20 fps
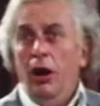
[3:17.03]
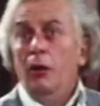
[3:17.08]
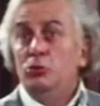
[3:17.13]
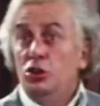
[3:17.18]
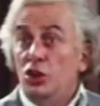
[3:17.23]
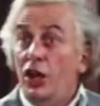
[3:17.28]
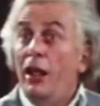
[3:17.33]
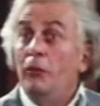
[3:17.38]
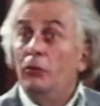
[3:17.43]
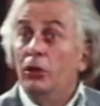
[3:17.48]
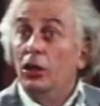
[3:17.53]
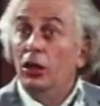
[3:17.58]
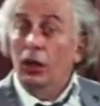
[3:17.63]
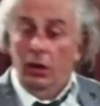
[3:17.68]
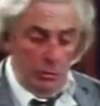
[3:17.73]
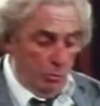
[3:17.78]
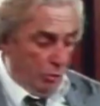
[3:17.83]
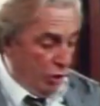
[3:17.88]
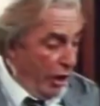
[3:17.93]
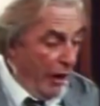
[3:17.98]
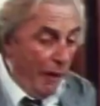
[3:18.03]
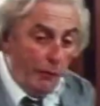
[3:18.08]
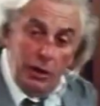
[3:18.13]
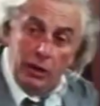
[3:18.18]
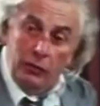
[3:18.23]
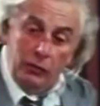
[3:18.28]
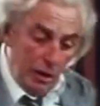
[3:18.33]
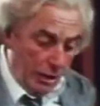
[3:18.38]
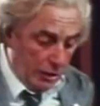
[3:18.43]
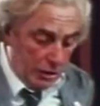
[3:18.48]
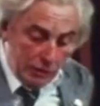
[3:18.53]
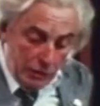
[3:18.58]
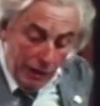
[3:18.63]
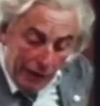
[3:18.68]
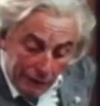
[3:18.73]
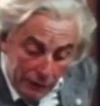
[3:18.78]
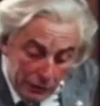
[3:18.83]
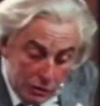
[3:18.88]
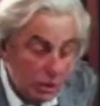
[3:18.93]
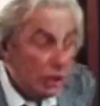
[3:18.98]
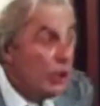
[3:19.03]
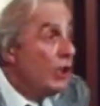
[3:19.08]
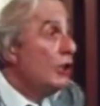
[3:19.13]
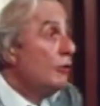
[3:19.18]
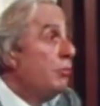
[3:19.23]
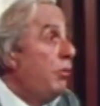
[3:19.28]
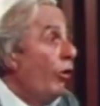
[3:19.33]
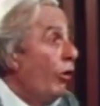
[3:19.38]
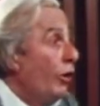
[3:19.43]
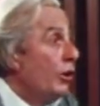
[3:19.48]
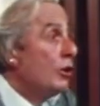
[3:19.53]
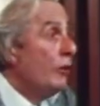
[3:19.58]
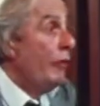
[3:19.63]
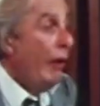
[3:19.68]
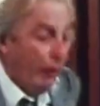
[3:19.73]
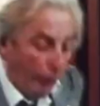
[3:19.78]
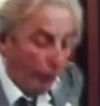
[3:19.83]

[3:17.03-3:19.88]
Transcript: I'm chairman of the Australian Cheese Board, as a